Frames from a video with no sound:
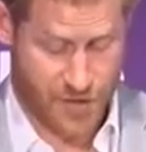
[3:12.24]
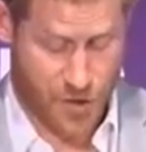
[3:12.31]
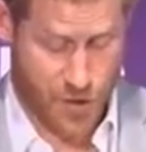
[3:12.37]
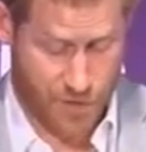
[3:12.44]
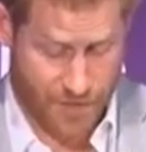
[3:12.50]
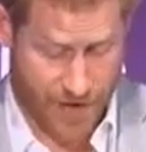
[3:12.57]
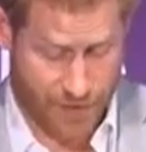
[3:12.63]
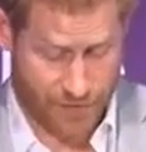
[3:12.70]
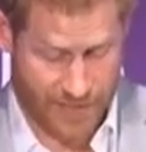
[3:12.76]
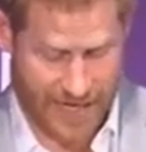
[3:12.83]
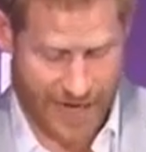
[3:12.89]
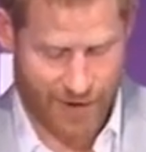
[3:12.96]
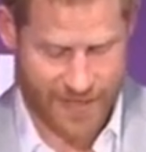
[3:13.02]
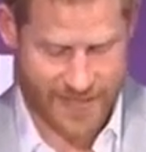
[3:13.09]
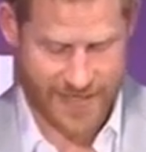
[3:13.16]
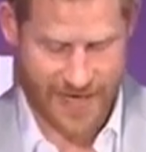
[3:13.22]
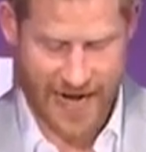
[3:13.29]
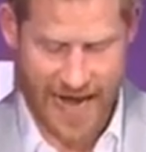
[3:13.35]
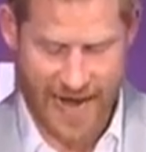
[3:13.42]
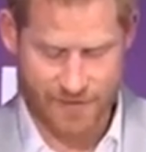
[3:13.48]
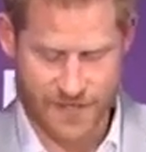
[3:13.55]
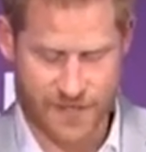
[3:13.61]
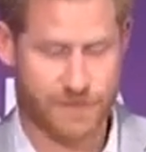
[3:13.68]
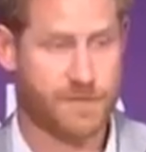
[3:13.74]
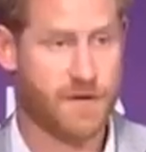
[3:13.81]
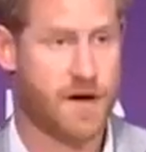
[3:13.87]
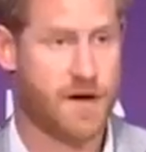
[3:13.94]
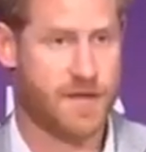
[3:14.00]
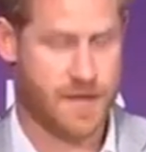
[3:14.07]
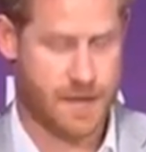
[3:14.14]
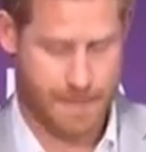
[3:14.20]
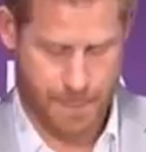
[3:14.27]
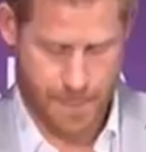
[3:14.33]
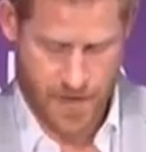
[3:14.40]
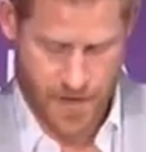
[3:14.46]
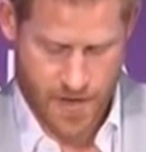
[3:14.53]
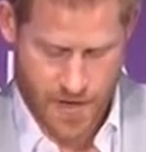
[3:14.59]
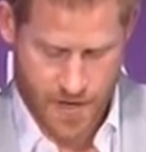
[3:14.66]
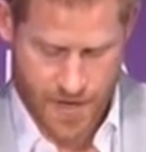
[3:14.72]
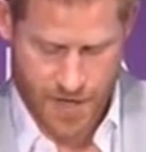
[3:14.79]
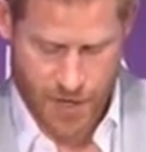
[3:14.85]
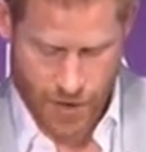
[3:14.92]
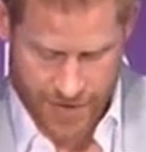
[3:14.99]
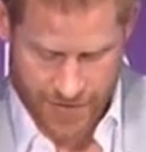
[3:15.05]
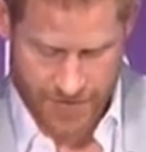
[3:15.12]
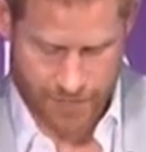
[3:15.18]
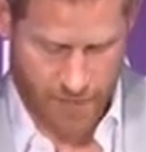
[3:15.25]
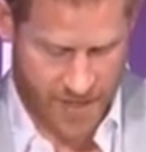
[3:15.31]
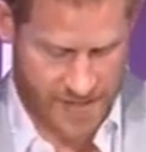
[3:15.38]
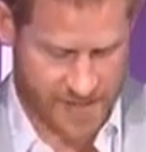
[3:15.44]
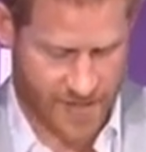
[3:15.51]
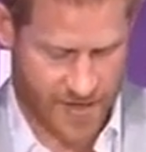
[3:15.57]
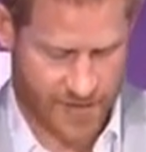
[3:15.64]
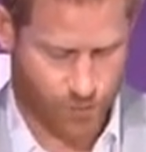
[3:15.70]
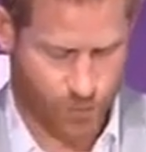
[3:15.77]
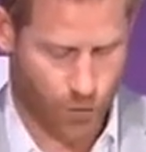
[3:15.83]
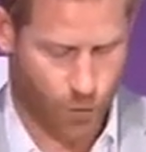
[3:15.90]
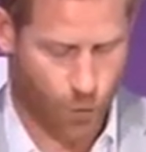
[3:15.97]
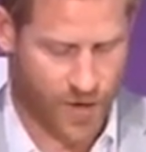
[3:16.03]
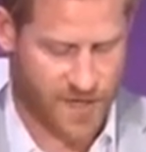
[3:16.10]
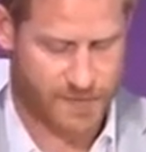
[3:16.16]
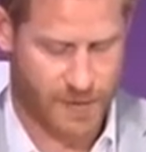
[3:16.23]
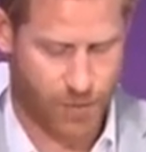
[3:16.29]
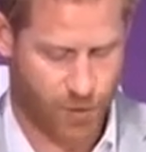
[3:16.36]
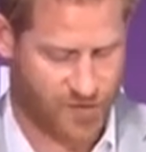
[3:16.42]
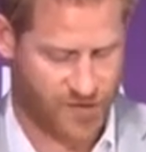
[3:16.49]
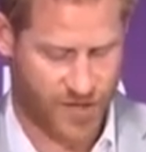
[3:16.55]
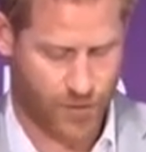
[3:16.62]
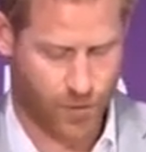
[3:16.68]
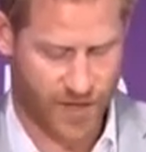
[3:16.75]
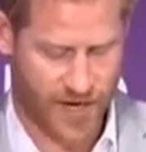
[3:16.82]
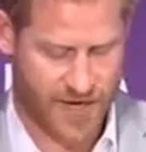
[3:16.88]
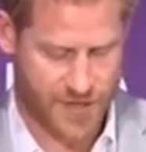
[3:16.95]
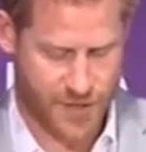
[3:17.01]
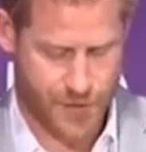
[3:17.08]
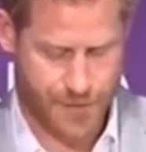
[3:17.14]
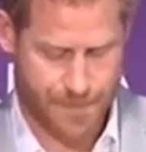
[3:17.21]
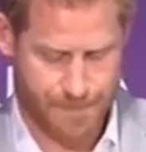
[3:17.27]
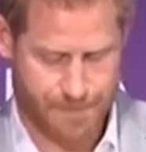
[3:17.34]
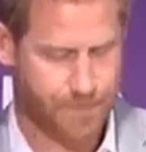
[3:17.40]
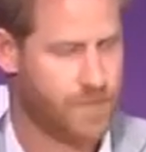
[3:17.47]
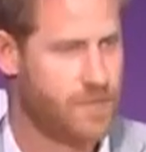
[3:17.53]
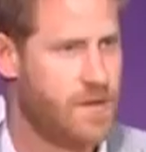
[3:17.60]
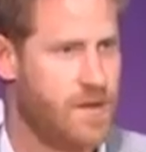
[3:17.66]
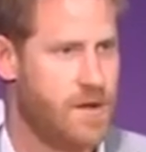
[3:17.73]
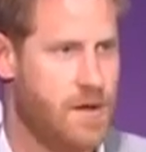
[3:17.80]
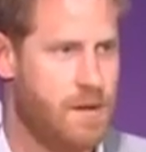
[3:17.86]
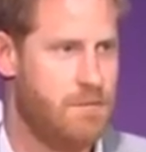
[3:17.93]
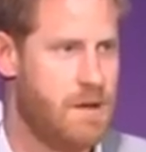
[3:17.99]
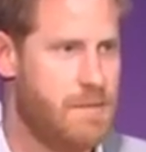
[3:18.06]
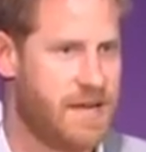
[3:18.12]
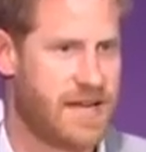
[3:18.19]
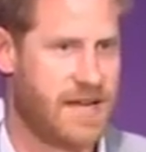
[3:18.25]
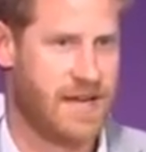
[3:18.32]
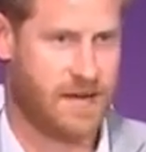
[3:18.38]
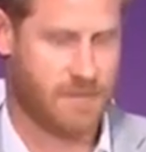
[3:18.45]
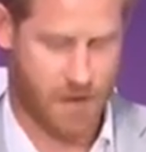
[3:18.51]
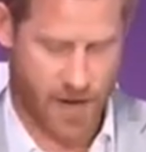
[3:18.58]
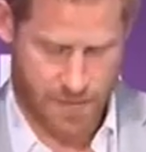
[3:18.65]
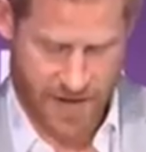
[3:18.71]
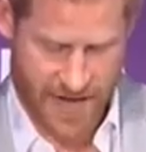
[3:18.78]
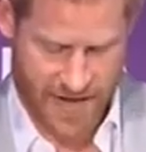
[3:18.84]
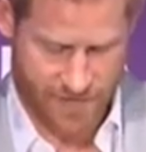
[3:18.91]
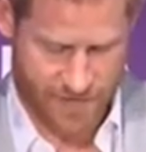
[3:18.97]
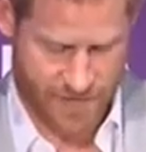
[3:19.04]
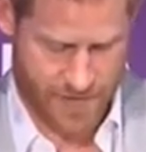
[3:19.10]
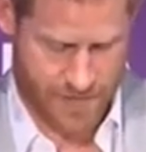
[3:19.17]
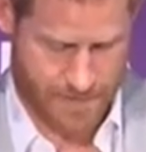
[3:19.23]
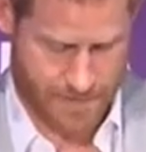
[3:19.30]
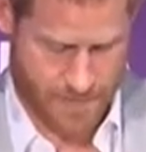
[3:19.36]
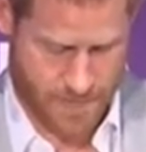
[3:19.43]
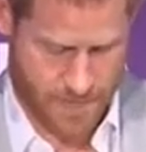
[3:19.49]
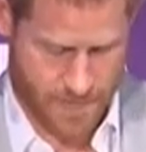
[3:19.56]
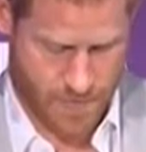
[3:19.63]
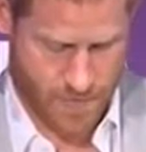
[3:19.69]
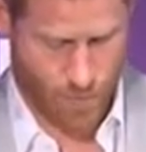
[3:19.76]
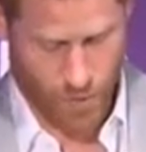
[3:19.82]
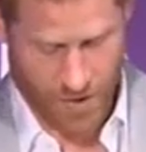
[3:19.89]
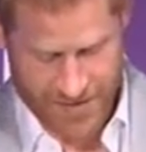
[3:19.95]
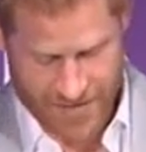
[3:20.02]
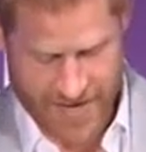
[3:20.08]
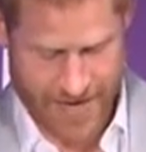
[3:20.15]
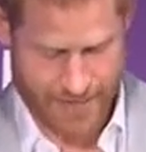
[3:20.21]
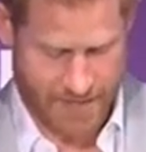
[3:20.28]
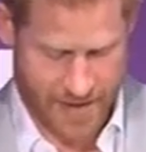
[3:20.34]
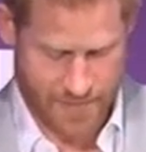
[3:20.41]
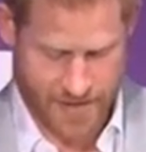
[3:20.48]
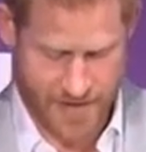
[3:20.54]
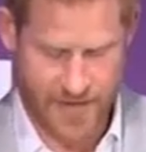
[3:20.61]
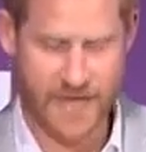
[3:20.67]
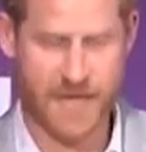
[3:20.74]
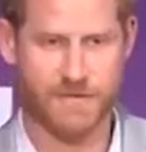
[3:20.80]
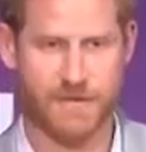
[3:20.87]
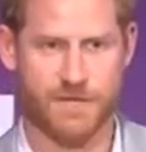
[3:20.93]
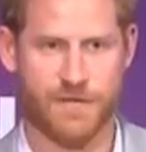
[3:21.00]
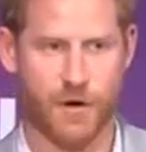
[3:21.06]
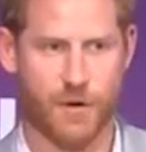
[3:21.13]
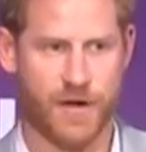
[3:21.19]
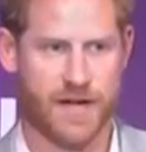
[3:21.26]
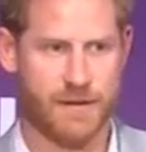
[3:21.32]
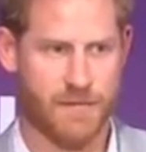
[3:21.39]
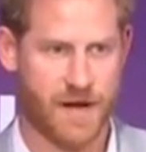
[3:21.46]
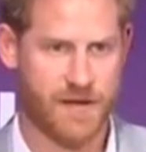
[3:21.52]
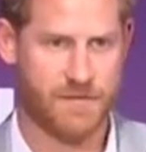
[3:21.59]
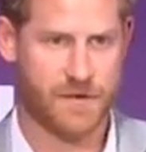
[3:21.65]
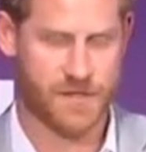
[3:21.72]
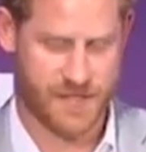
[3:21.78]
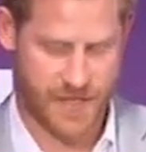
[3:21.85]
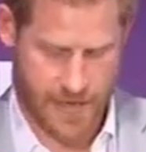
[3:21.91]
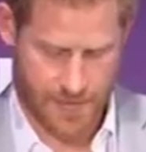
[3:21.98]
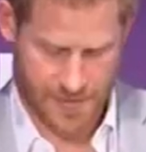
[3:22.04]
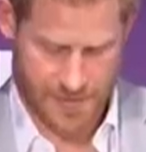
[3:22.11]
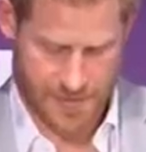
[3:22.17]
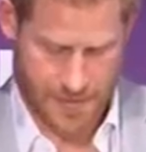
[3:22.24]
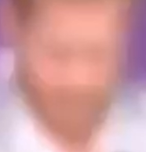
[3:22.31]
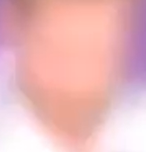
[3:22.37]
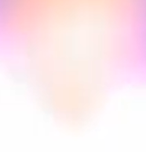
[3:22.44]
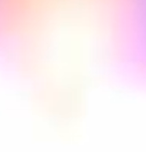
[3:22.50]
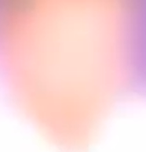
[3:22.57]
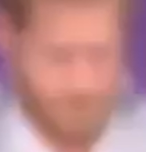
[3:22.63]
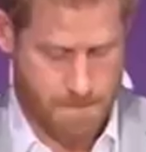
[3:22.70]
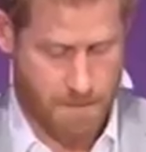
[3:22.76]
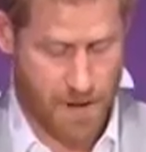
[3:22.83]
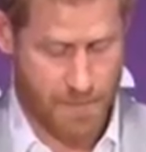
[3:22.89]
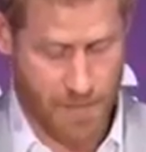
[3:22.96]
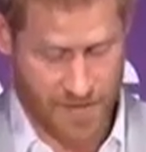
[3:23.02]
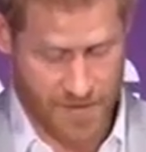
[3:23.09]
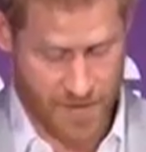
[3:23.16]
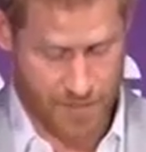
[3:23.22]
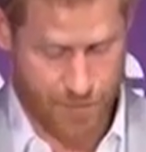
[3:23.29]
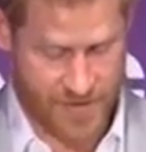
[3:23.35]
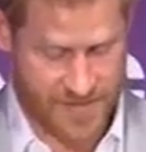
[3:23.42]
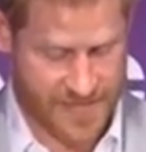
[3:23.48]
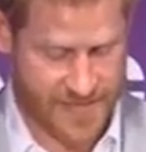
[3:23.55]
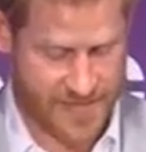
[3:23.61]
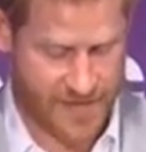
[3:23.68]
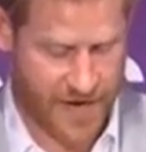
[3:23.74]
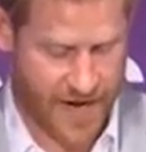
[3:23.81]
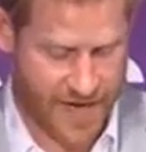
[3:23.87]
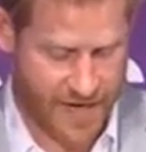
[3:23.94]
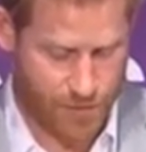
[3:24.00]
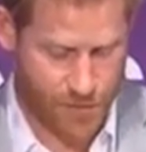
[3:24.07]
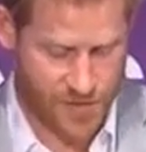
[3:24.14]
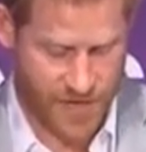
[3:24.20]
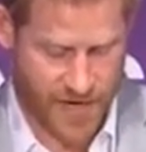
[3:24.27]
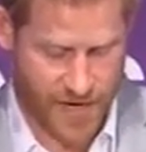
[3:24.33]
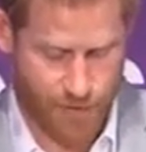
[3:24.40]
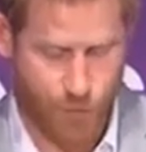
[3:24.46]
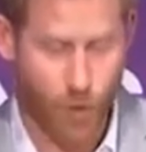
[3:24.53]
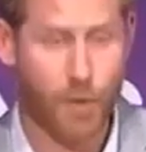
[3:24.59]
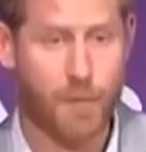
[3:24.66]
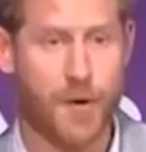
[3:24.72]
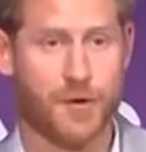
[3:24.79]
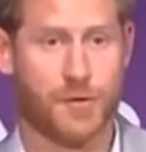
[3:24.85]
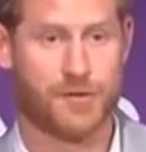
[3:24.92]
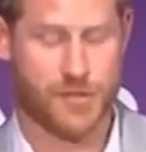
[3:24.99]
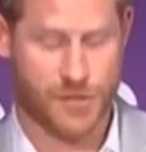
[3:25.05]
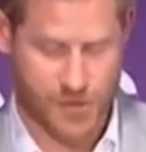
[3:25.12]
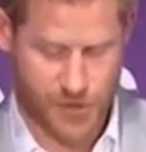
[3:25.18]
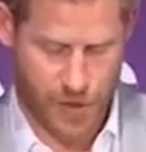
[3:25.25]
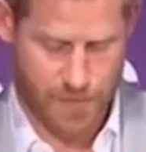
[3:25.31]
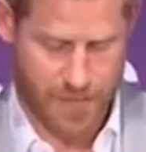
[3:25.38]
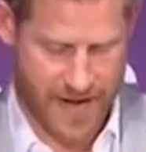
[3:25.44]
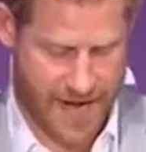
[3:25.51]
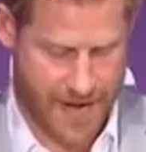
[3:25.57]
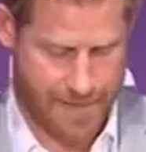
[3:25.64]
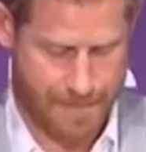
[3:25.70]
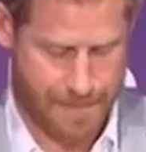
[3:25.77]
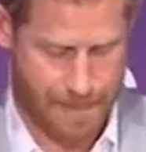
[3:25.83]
the newfound clarity I have as a father, knowing that my son will always be watching what I do, mimicking my behaviour, one day maybe even following in my footsteps. My mother, Princess Diana, was a role model to so many